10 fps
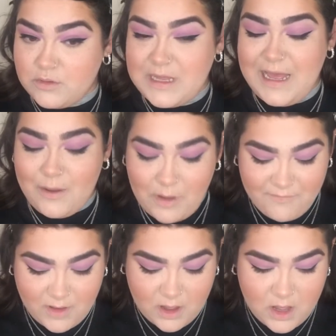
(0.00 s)

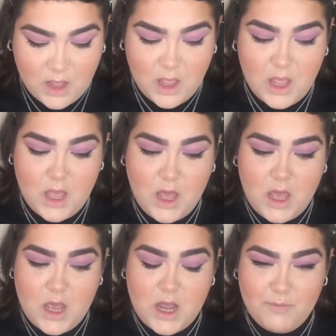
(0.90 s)
However,
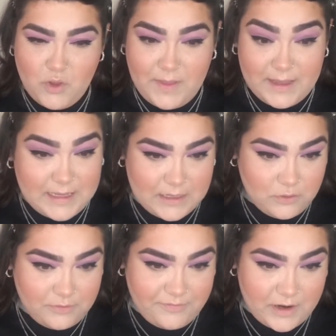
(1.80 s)
I'm not that keen on
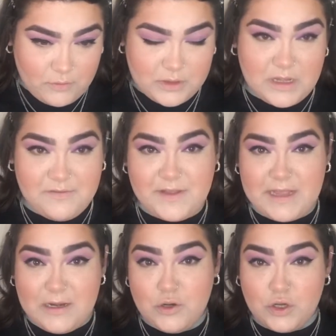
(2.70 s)
the freckles. I think
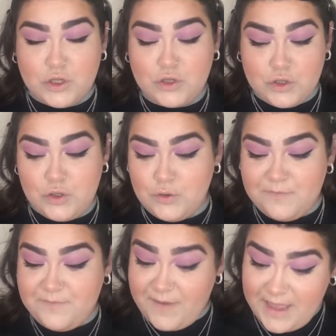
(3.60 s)
they look too
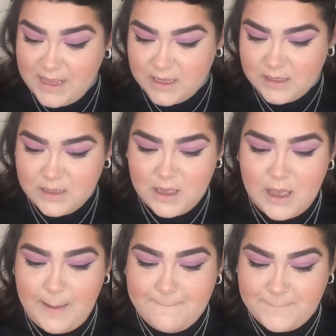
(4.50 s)
fake.
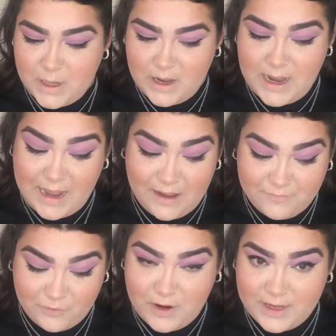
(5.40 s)
But I have
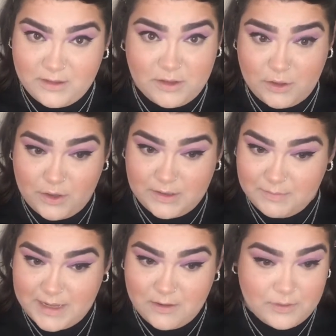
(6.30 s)
tried to tone them
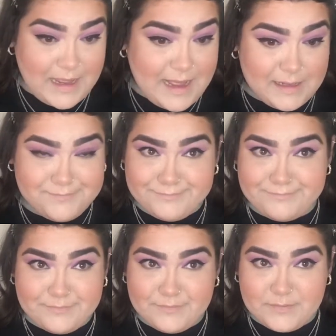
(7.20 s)
down and
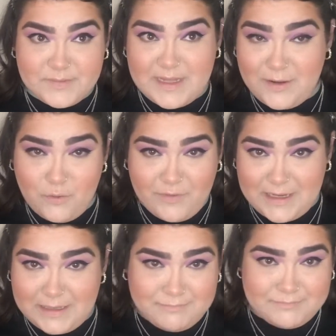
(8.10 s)
they're not
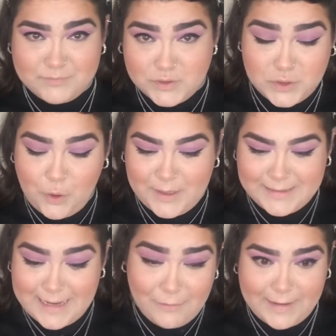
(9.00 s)
really toning
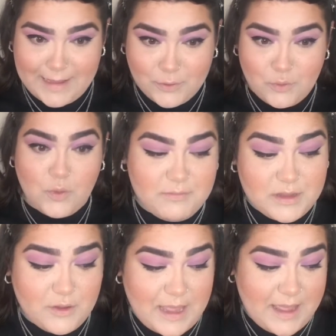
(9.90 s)
down at all.
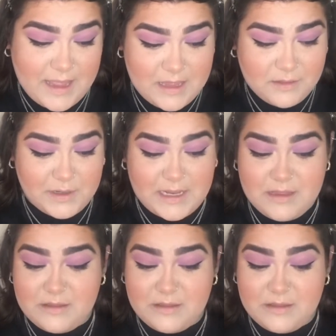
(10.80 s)
So yeah, it is what it is.